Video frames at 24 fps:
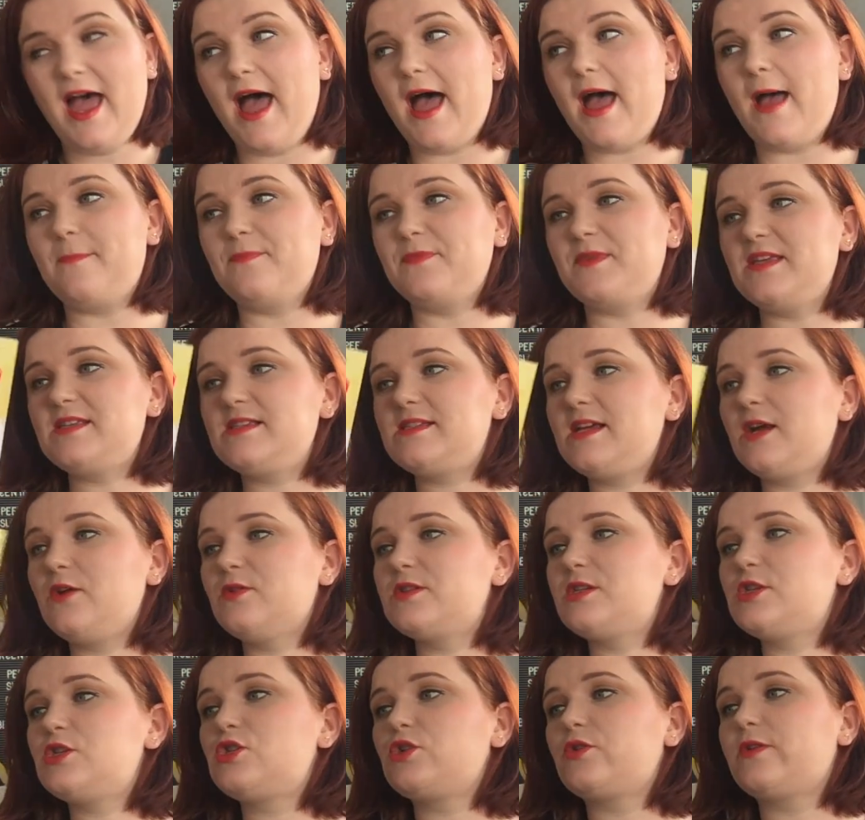Um, this
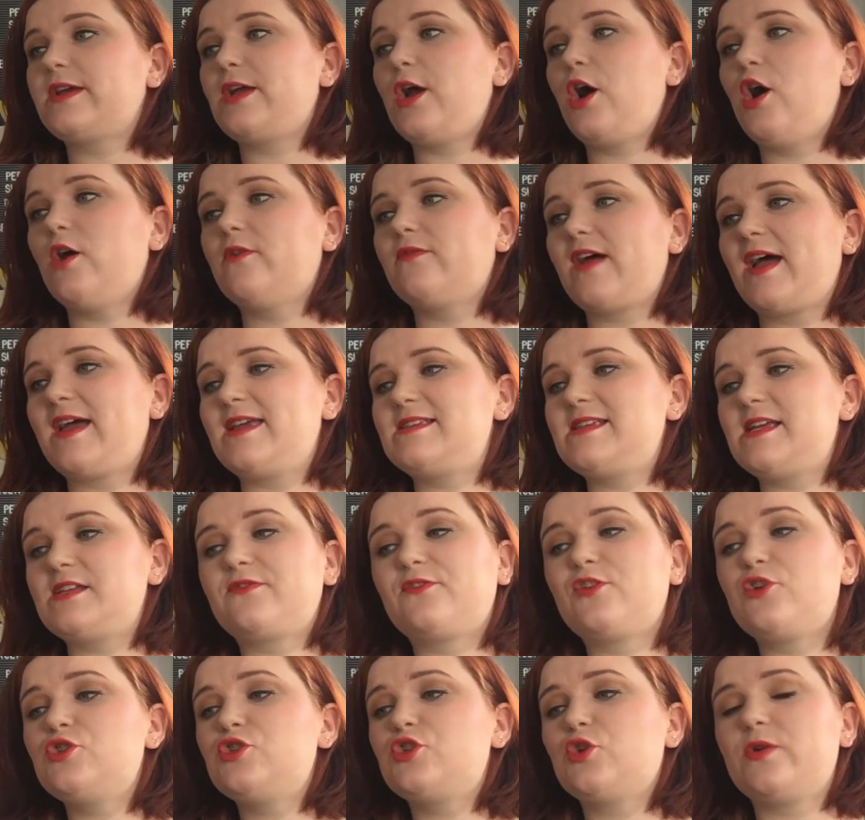tells the story of a set
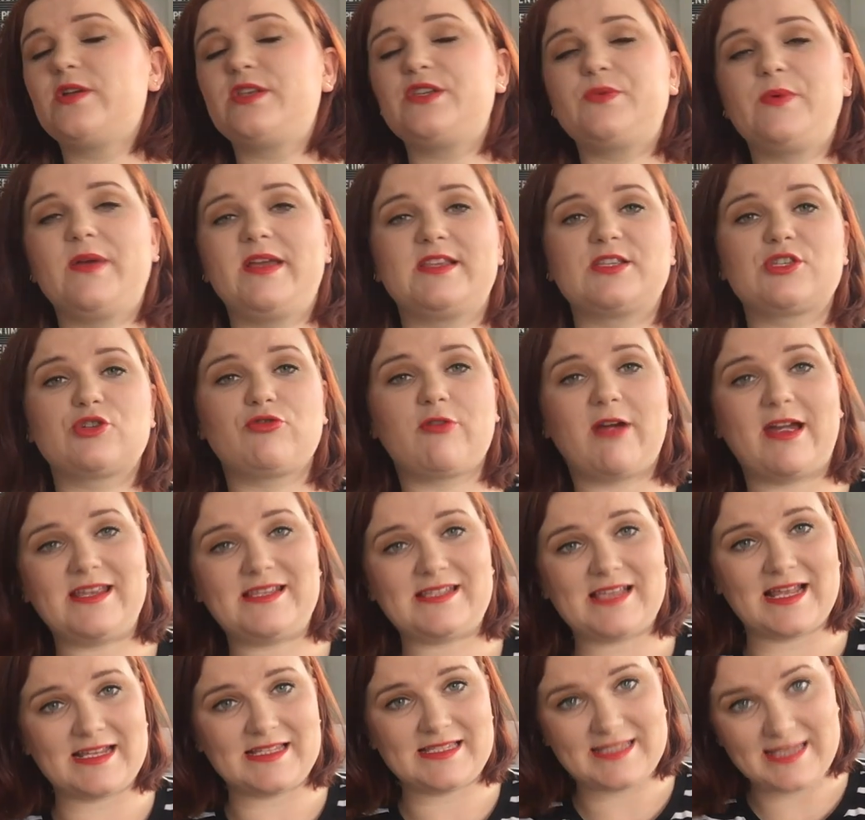of conjoined twins,
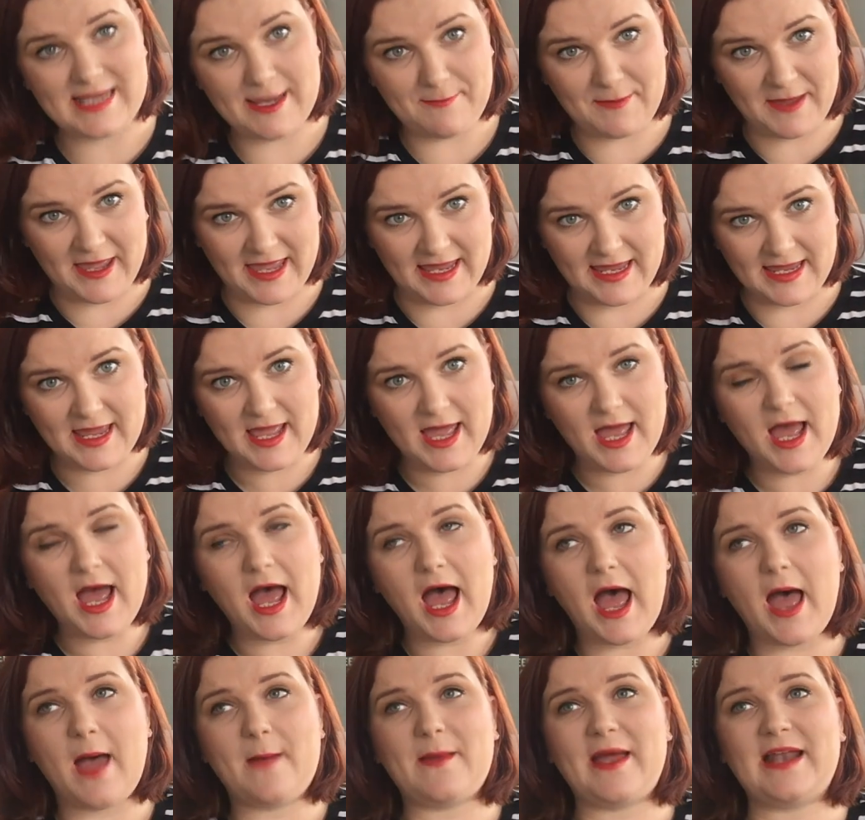Grace and Tippi,
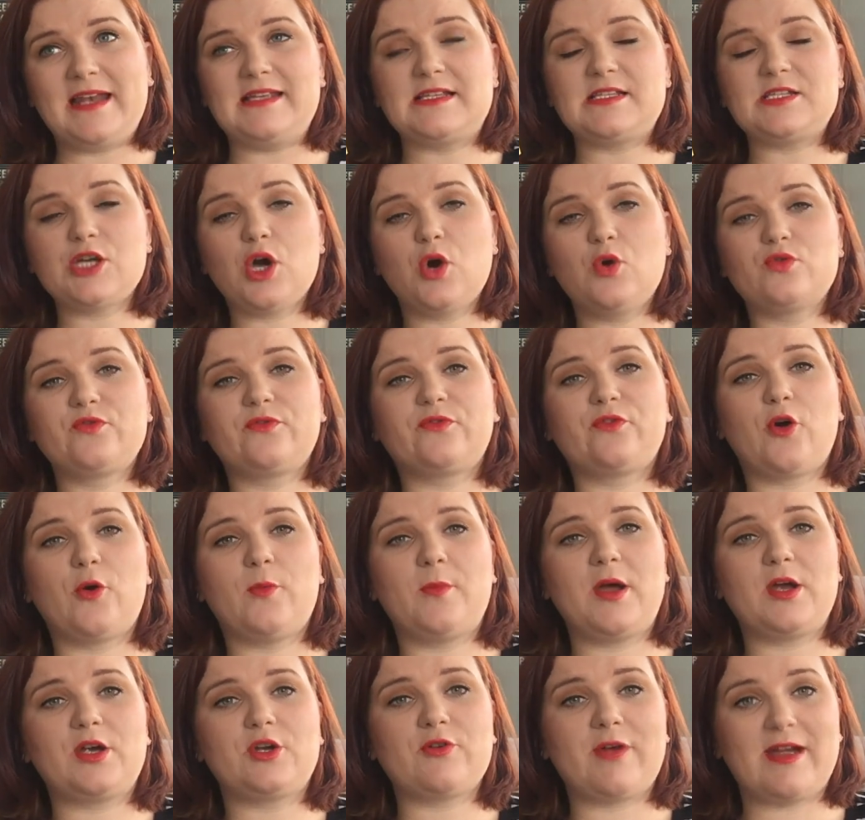um, and it's told
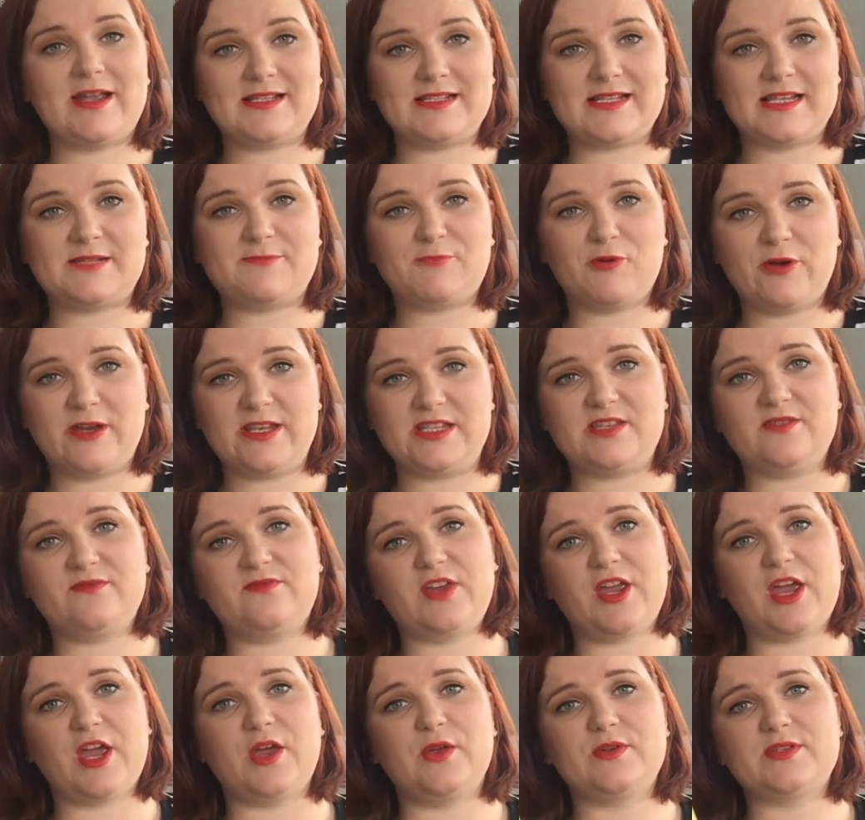from Grace's point of
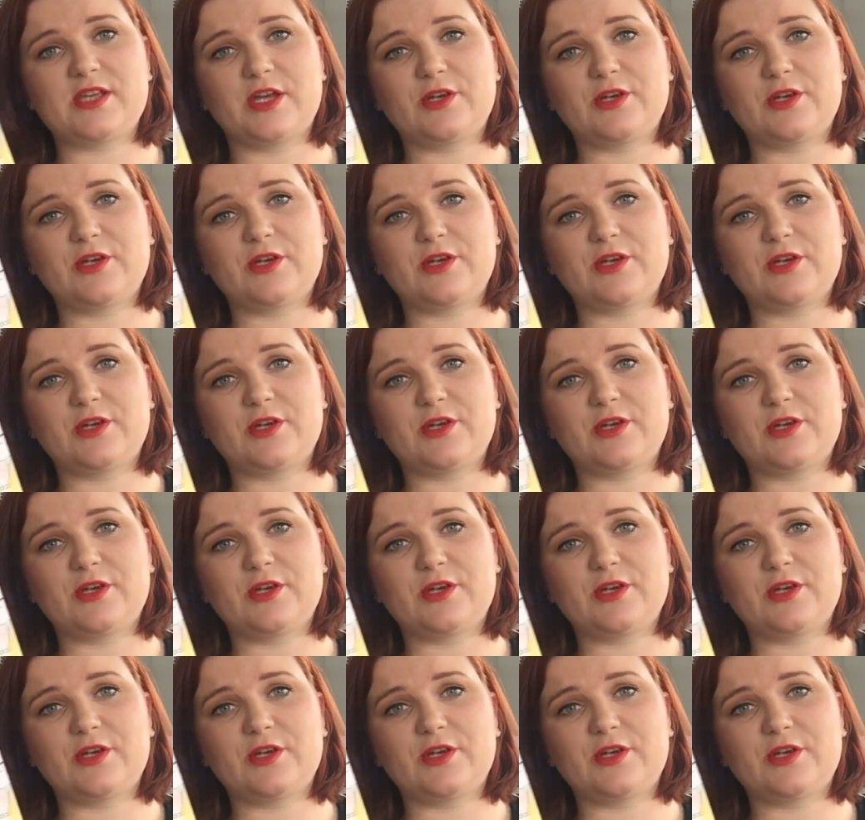view.